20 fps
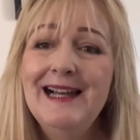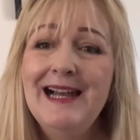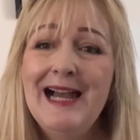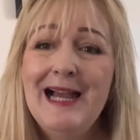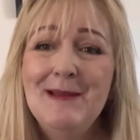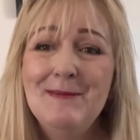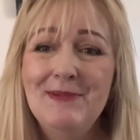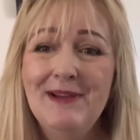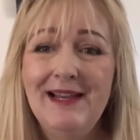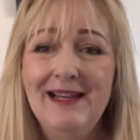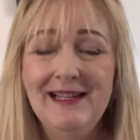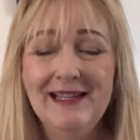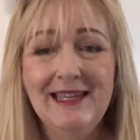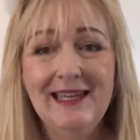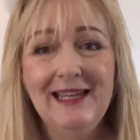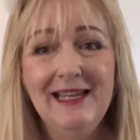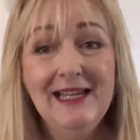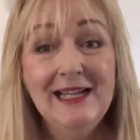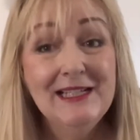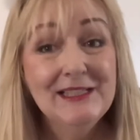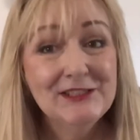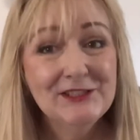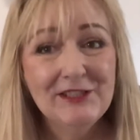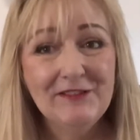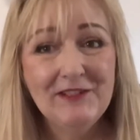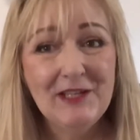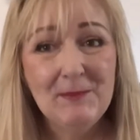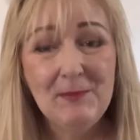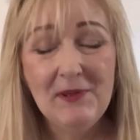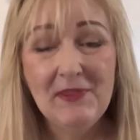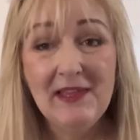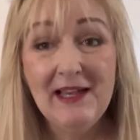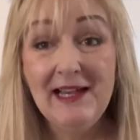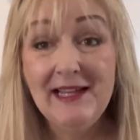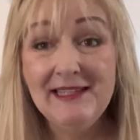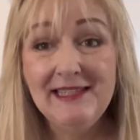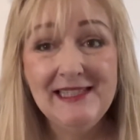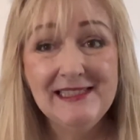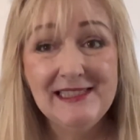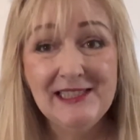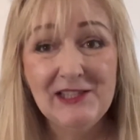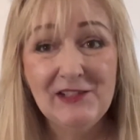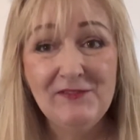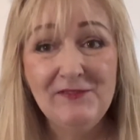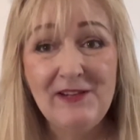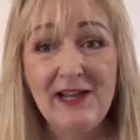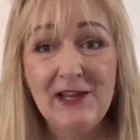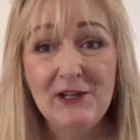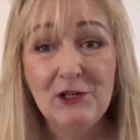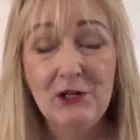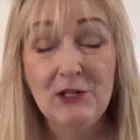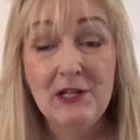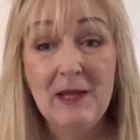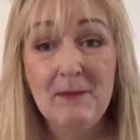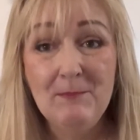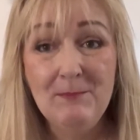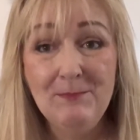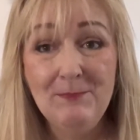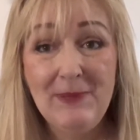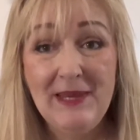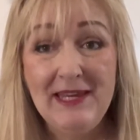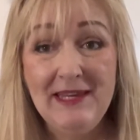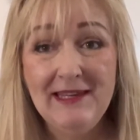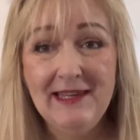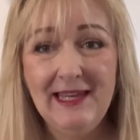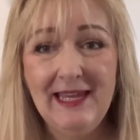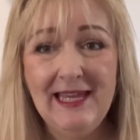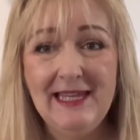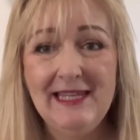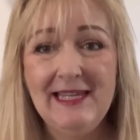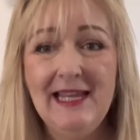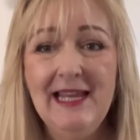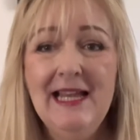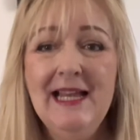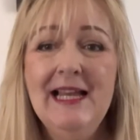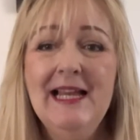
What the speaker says: I'm back. Sorry about that. I needed the fan on. I'm baking.